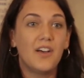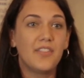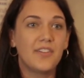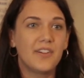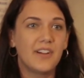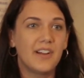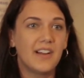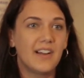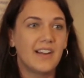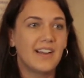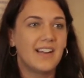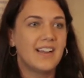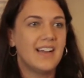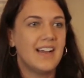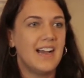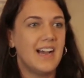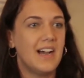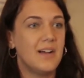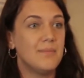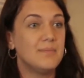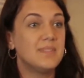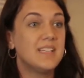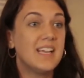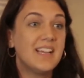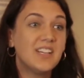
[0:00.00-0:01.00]
other
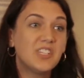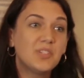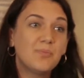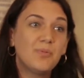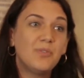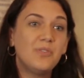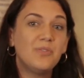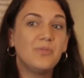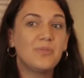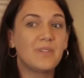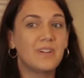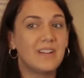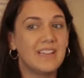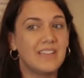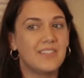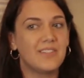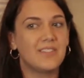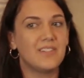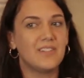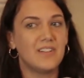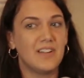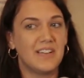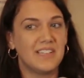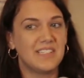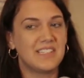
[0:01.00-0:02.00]
tangible or
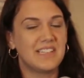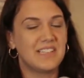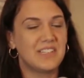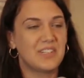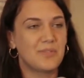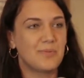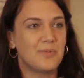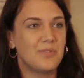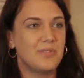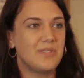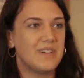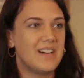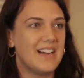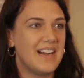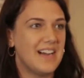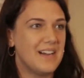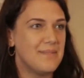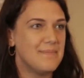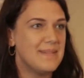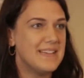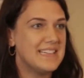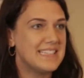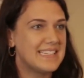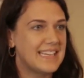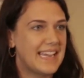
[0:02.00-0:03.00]
either non-tangible
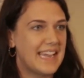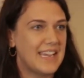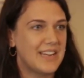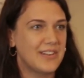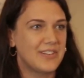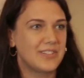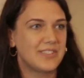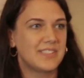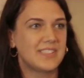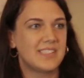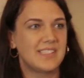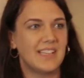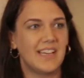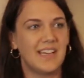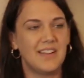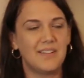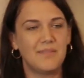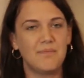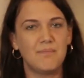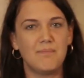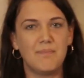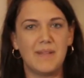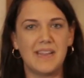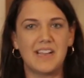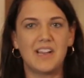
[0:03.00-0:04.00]
indicators
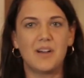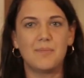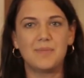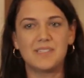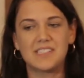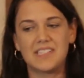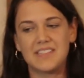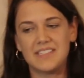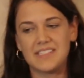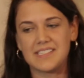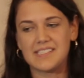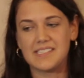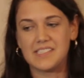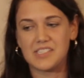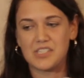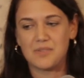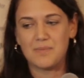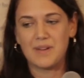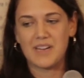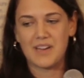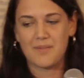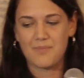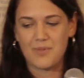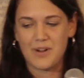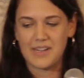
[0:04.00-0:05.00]
that may come into the
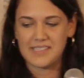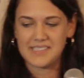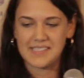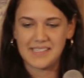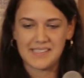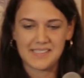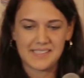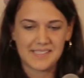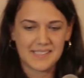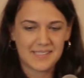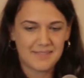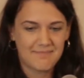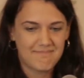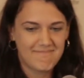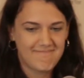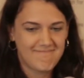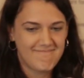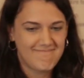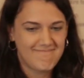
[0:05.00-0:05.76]
decision-making process.